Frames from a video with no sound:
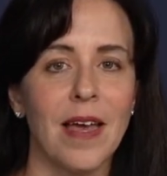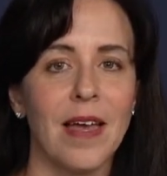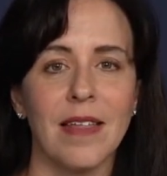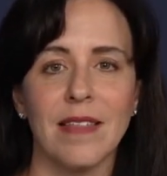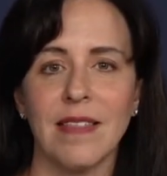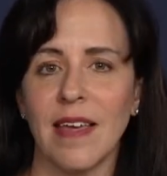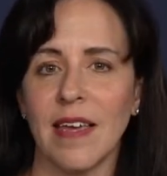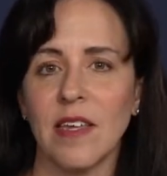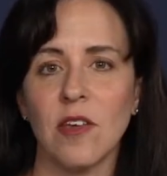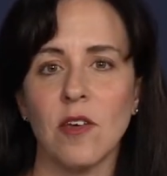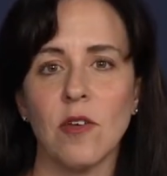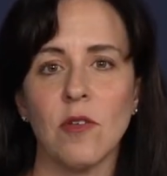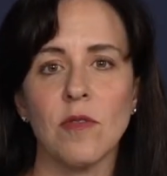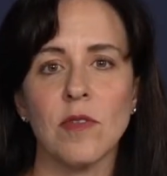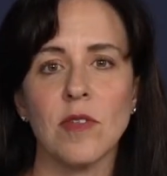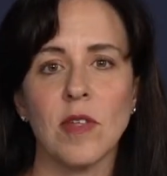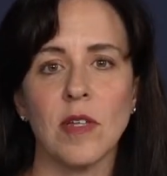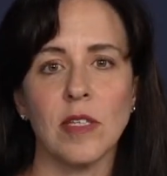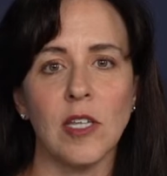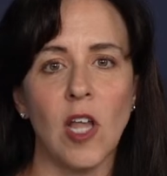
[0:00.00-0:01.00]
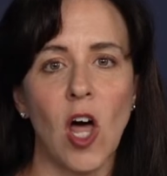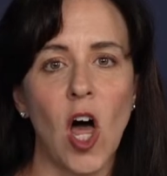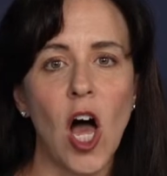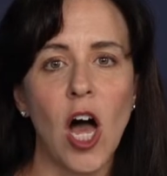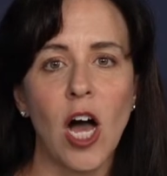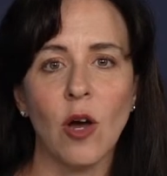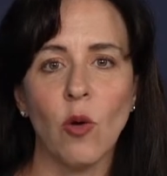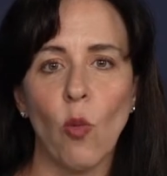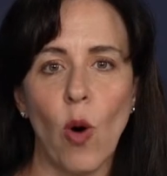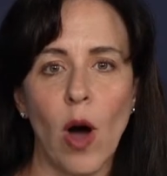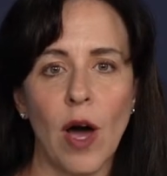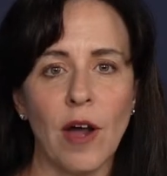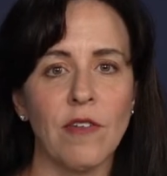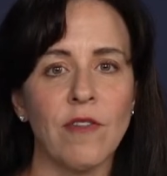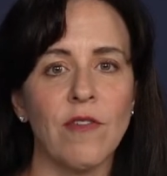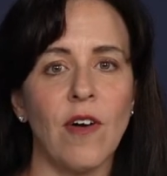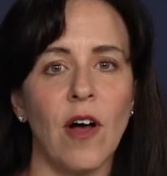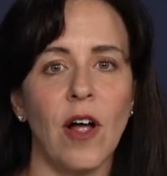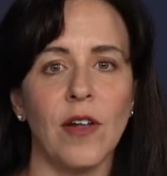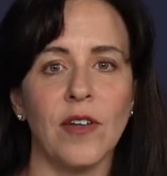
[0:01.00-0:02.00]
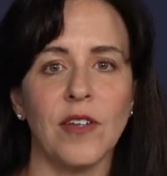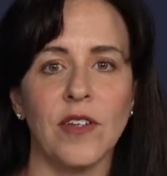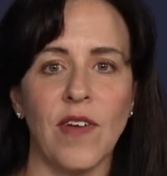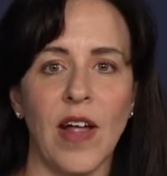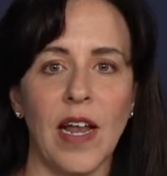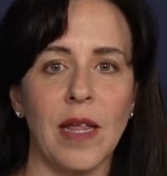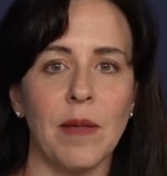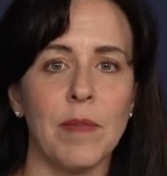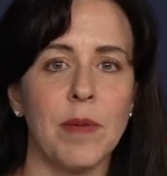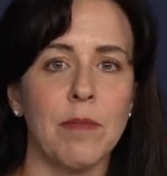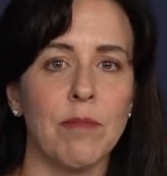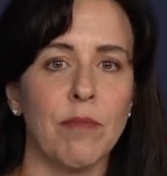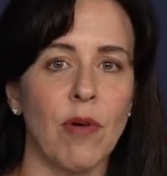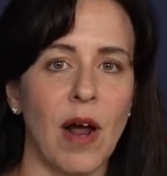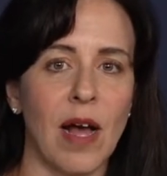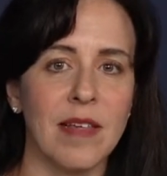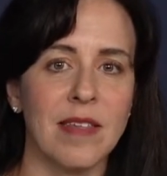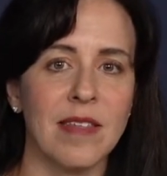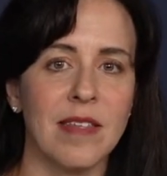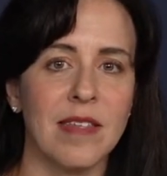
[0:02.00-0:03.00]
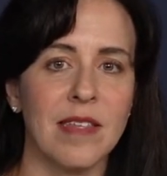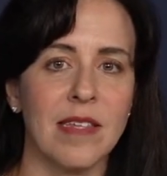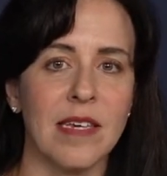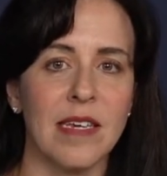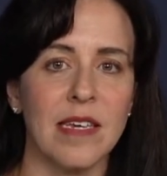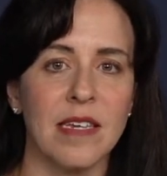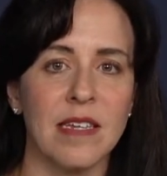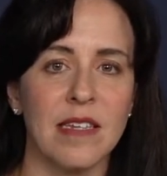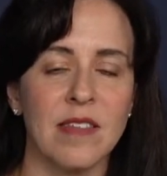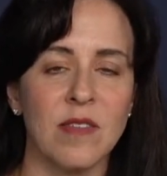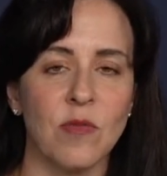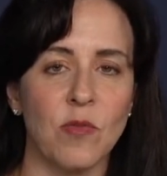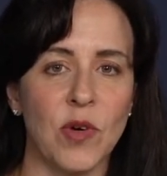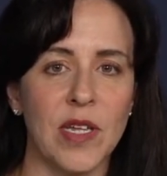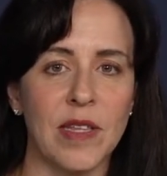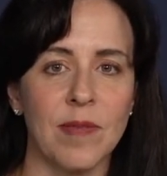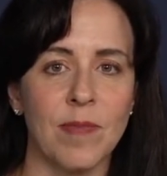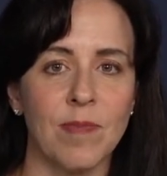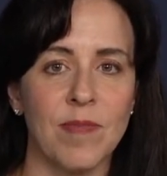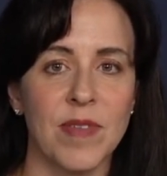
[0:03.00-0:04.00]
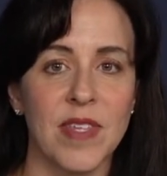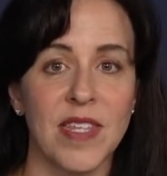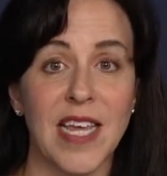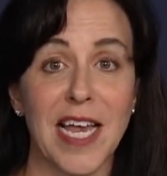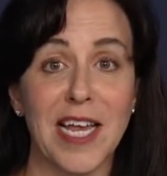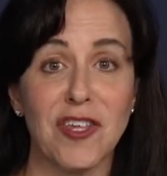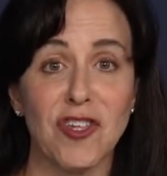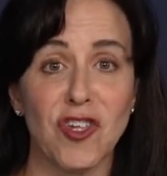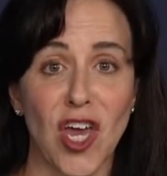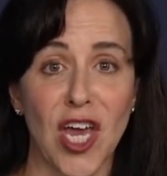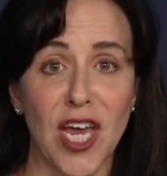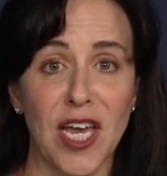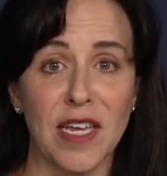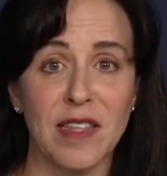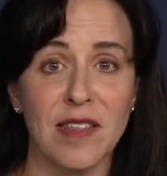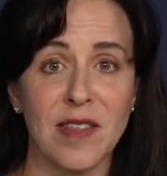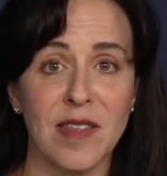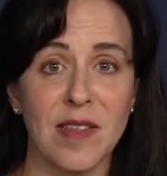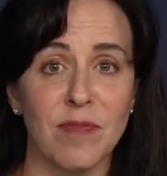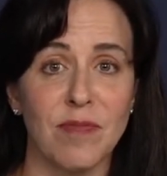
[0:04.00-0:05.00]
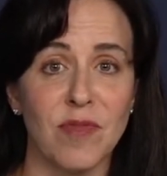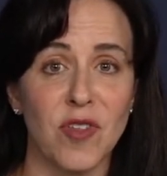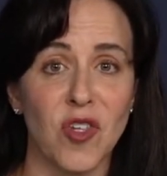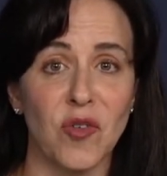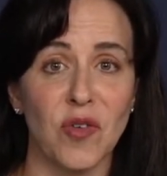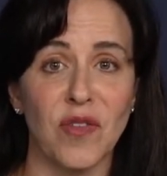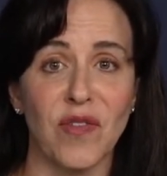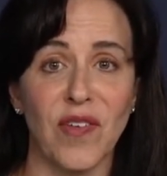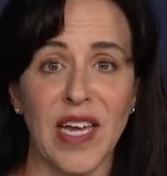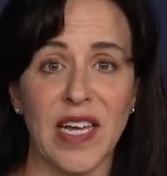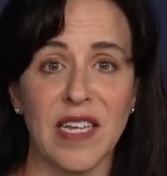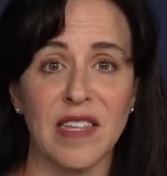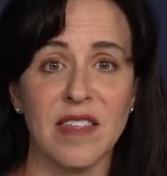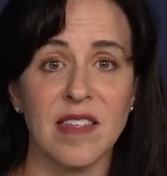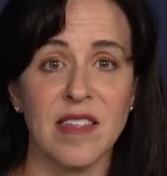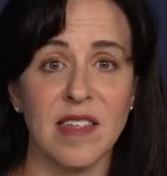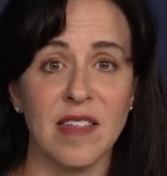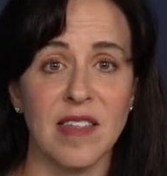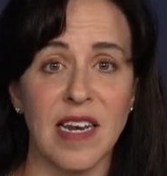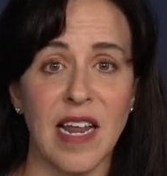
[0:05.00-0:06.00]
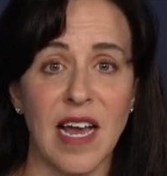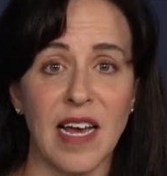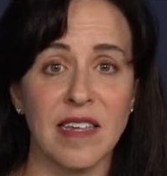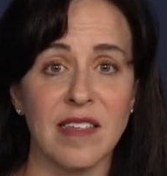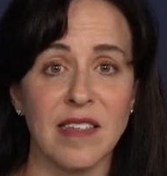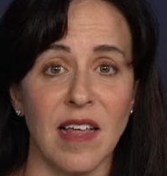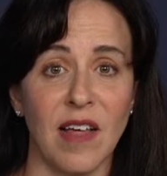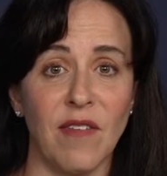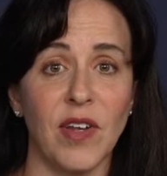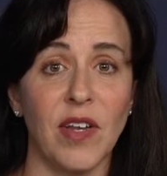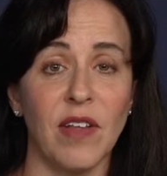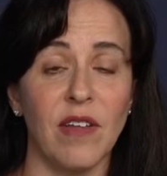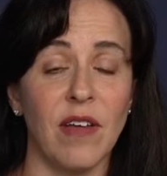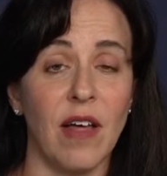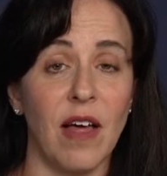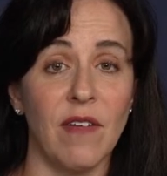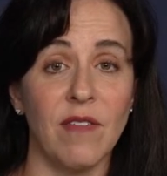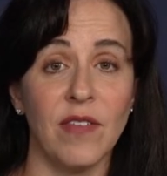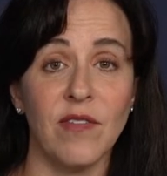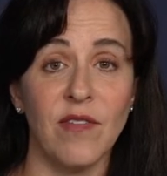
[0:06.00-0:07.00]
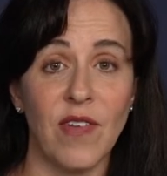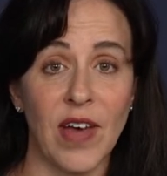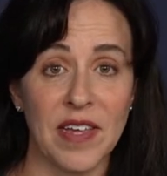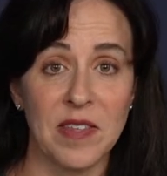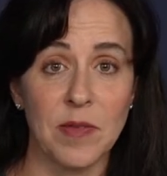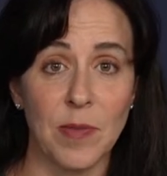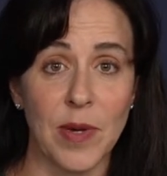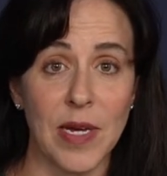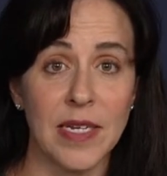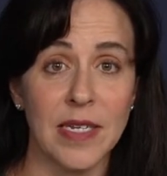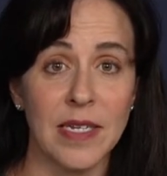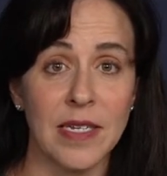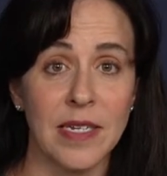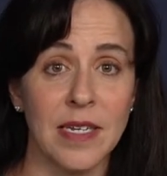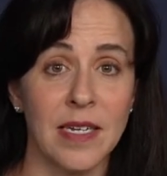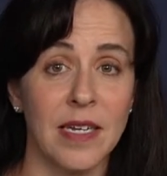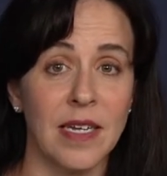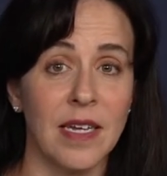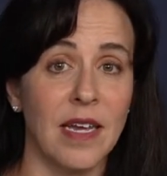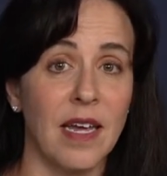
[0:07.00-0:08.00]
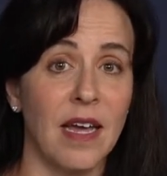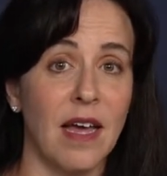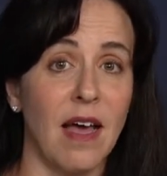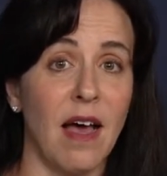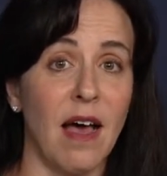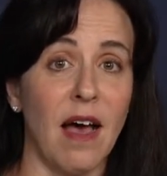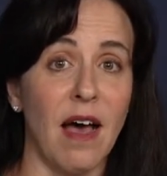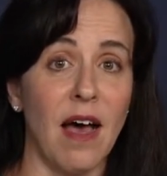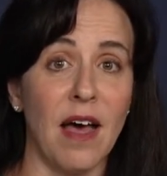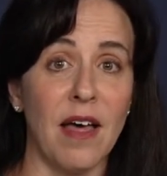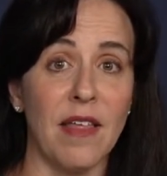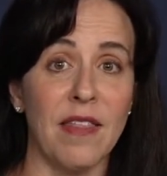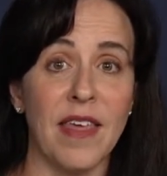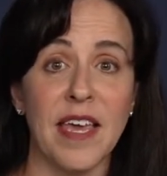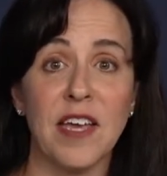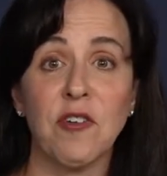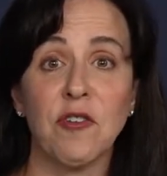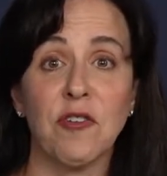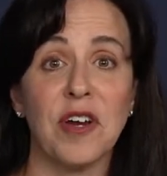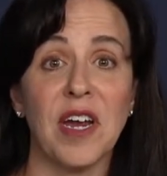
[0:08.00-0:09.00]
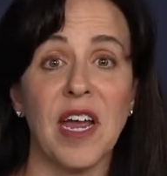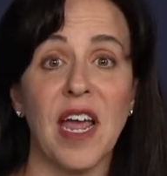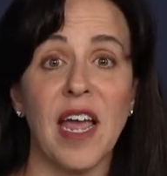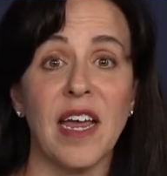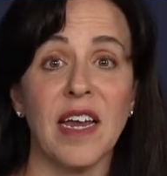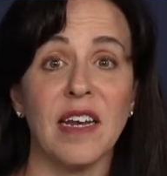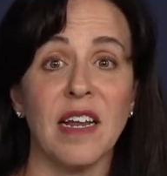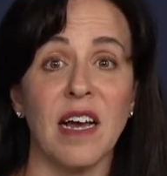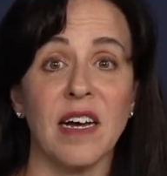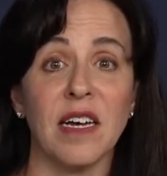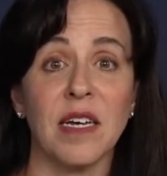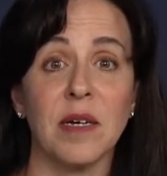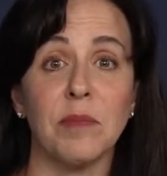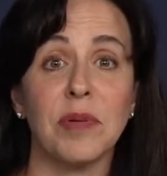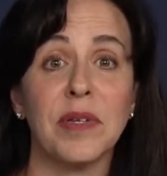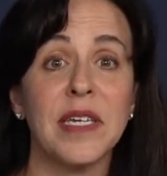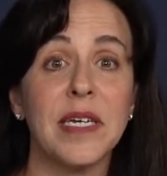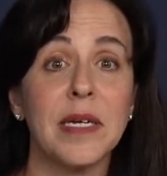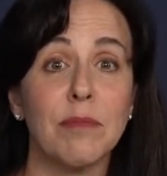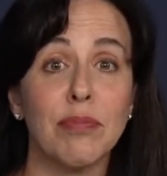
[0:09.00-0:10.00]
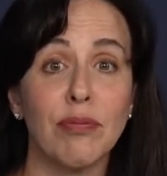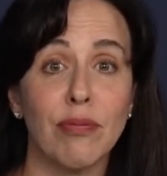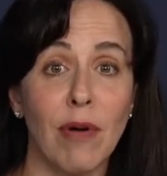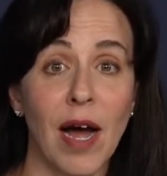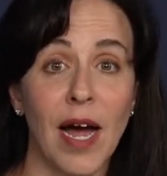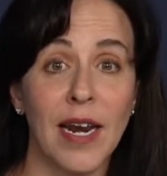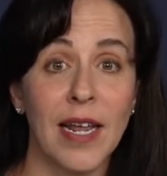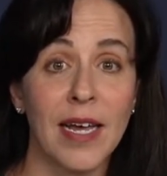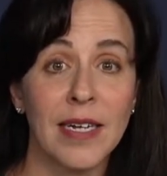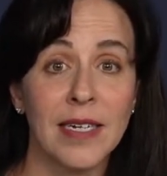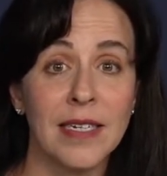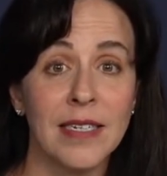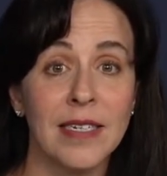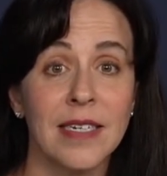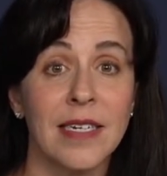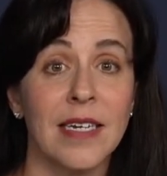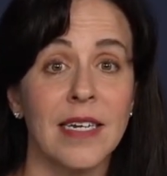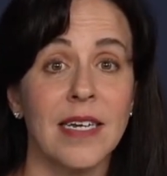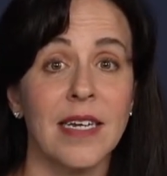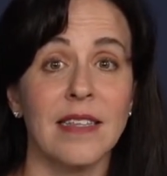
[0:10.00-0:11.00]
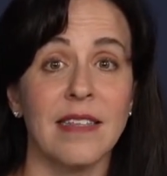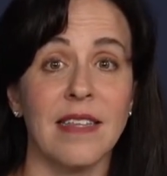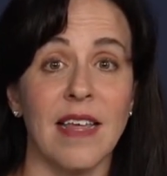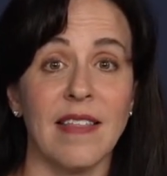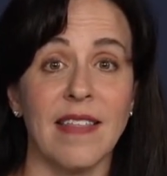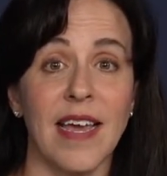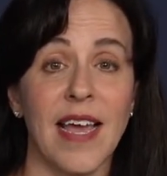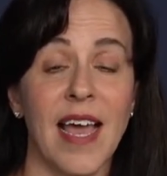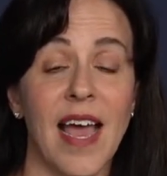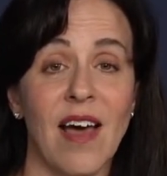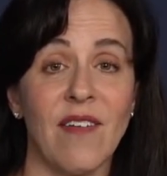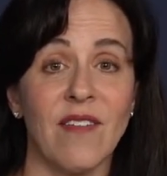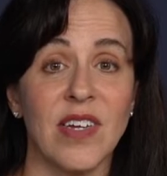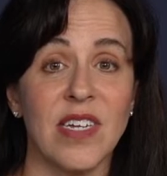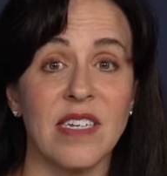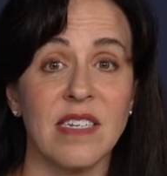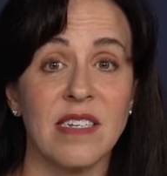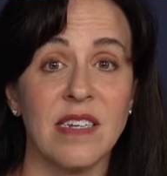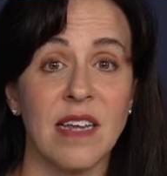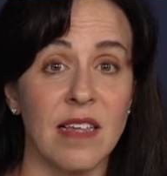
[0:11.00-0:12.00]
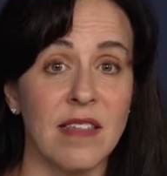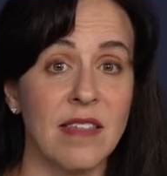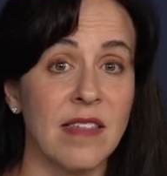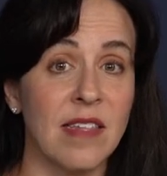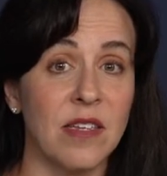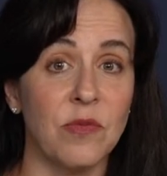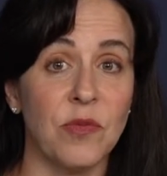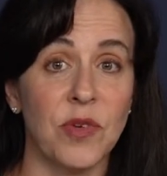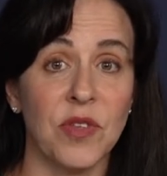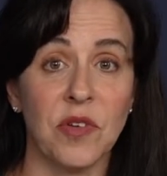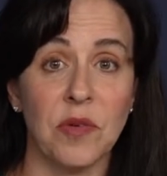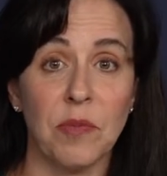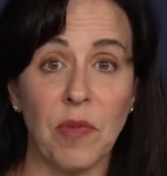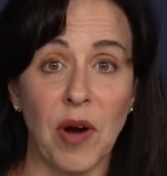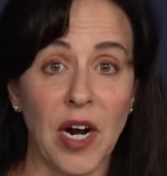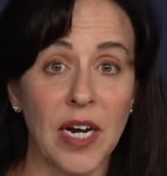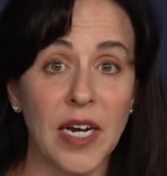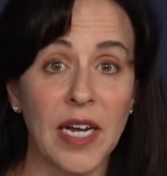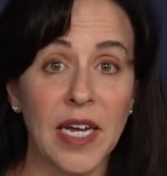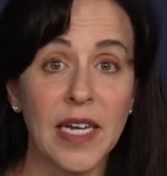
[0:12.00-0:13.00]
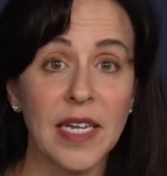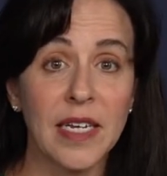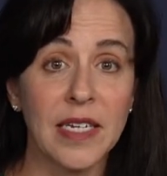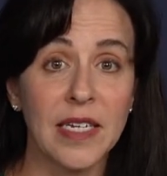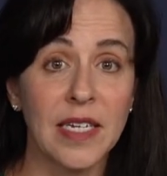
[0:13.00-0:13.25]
They use long waterfall development processes with stage gates to advance to the next level of investment. They create a complete product that they haven't tested with their market.